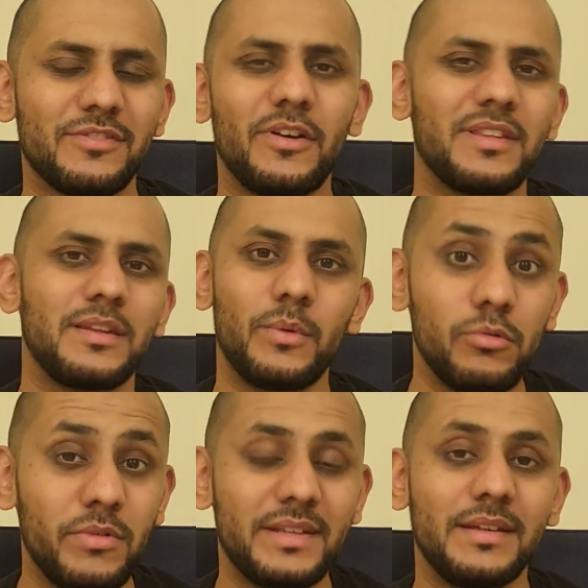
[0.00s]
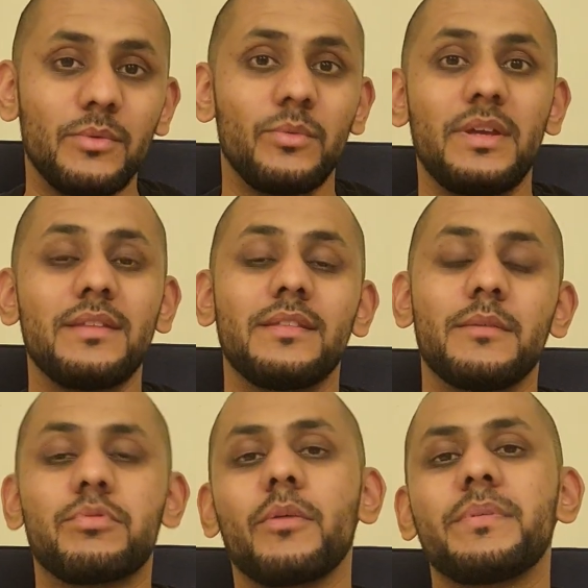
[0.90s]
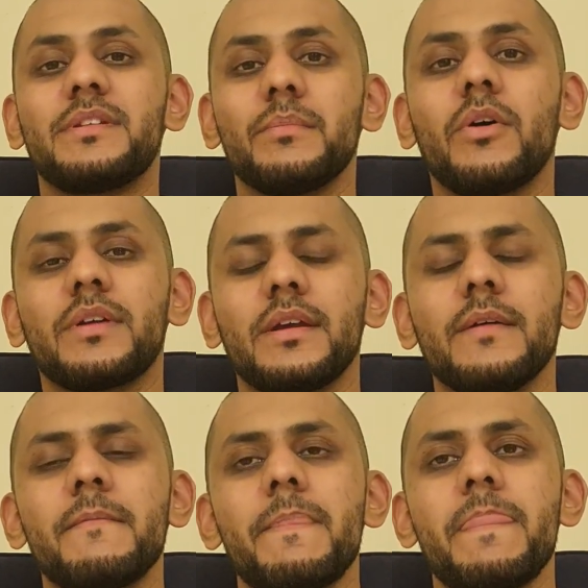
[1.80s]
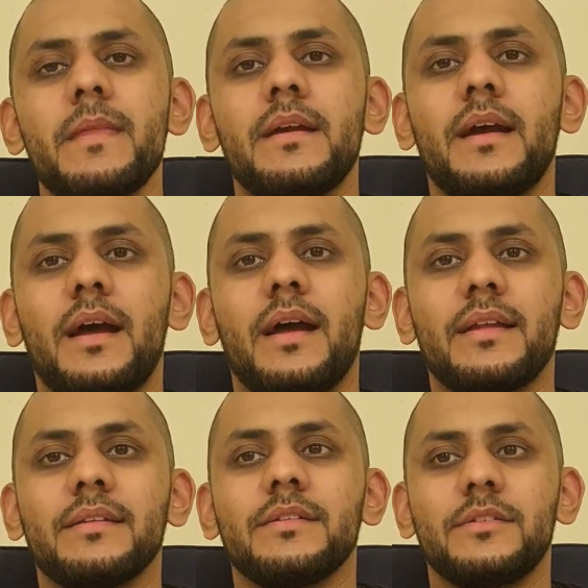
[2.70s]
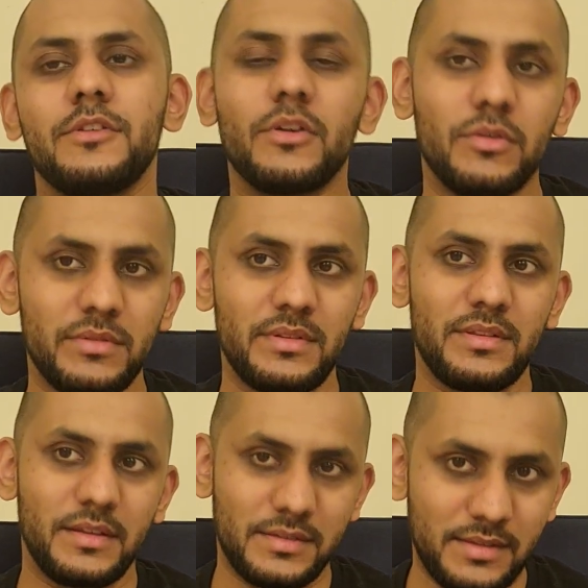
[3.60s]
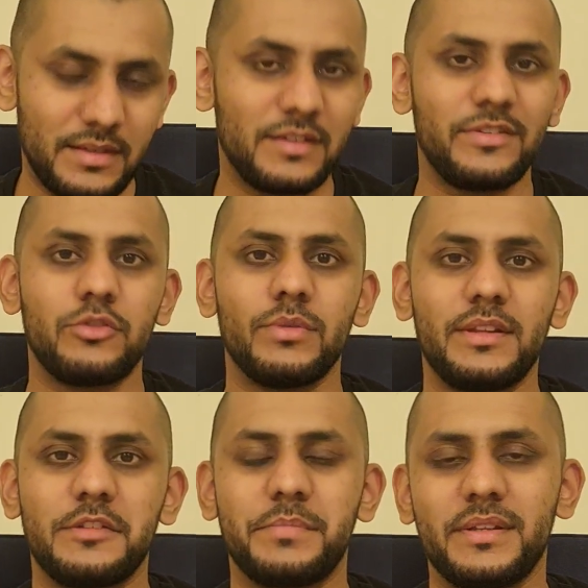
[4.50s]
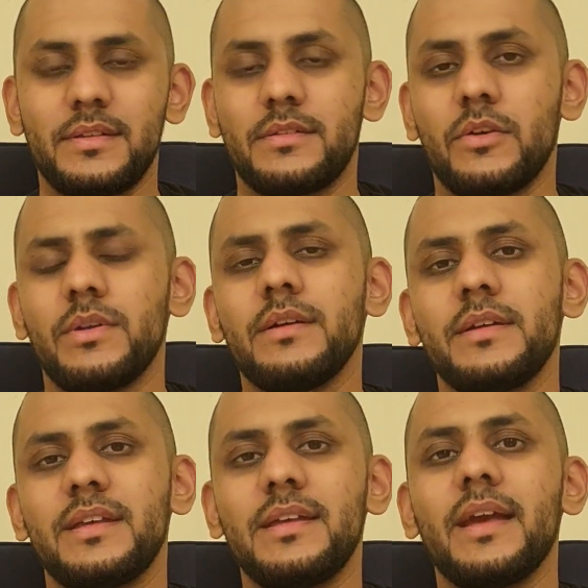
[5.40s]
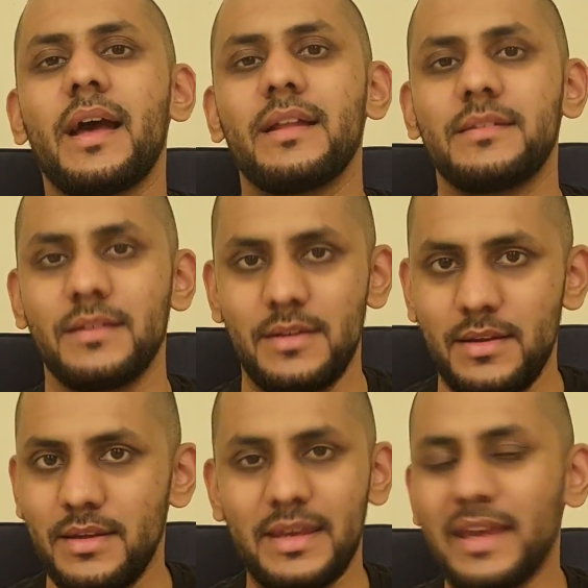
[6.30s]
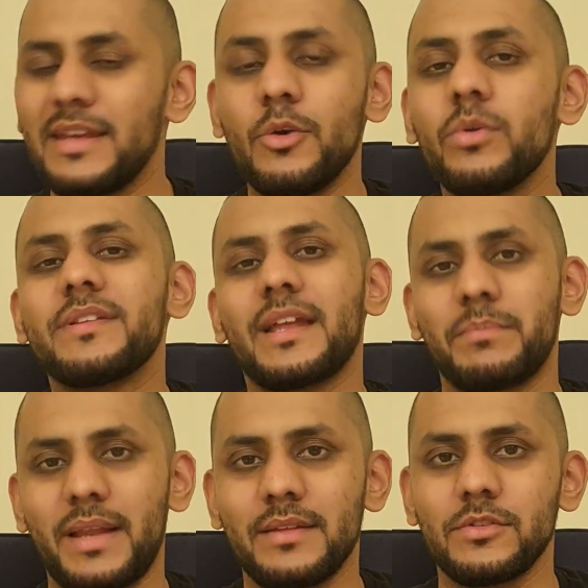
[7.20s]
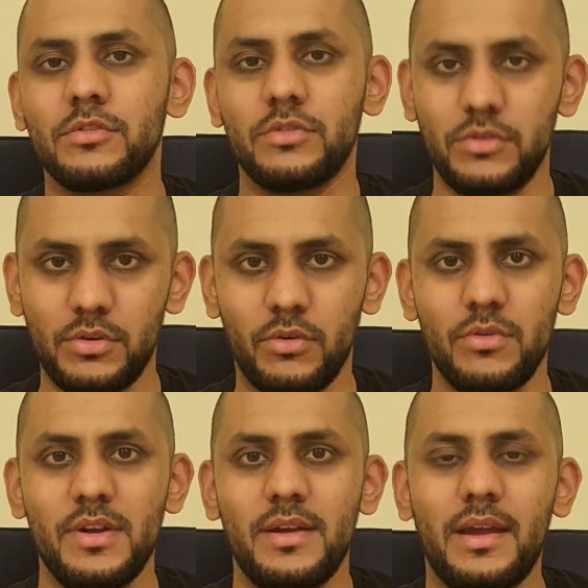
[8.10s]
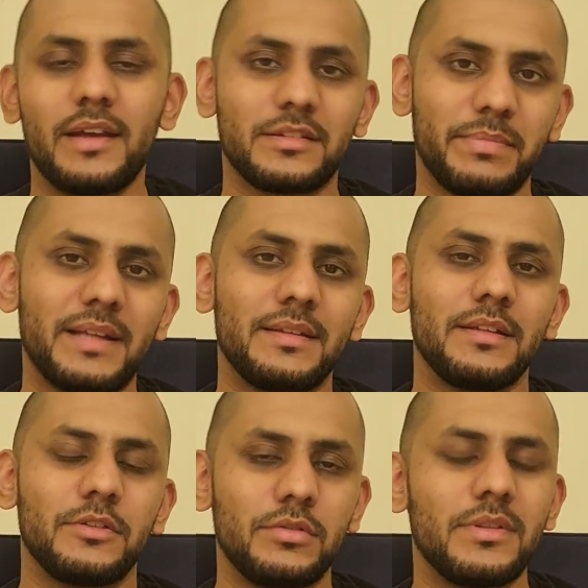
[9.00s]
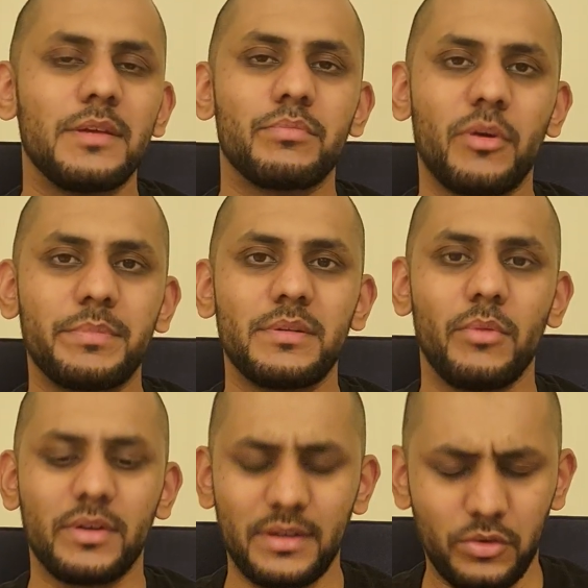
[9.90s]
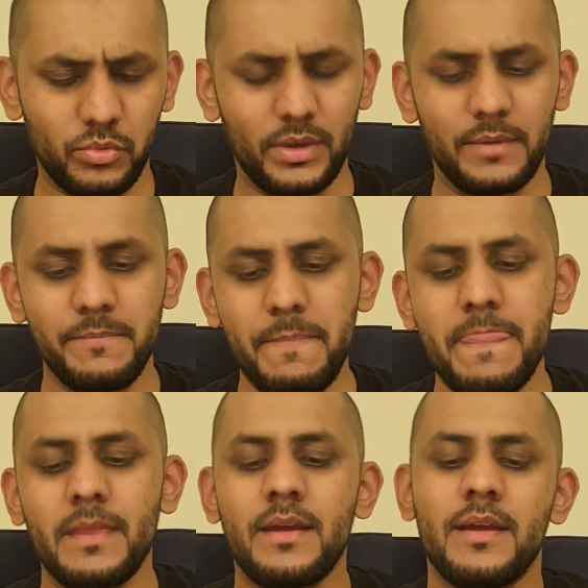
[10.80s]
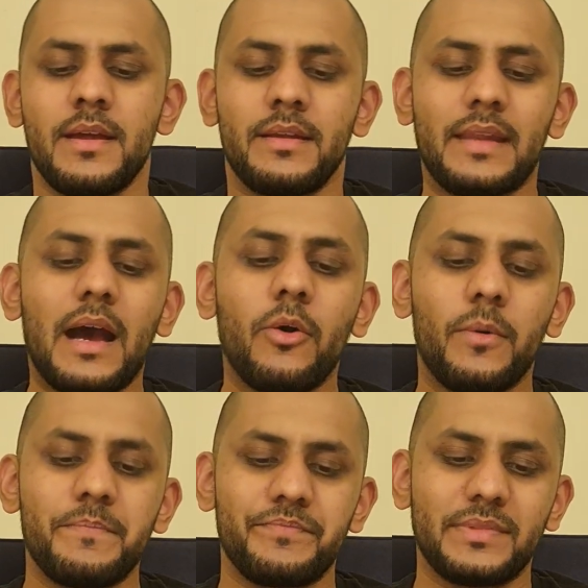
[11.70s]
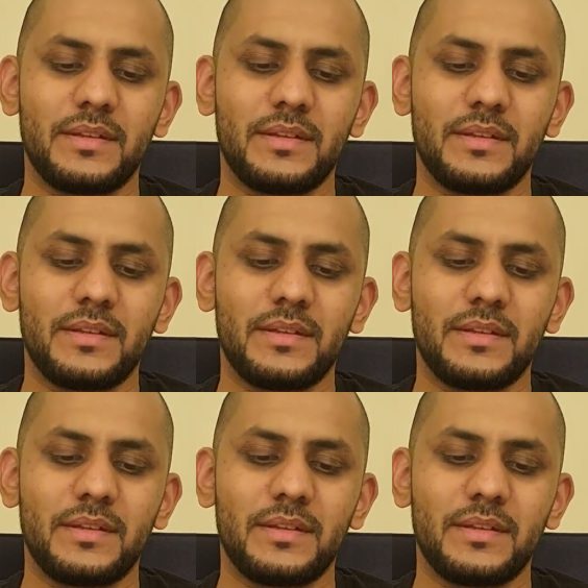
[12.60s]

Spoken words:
his father, they were already in the property market. And, this individual, this business owner, he always had plans to, expand into the property market as well. Now,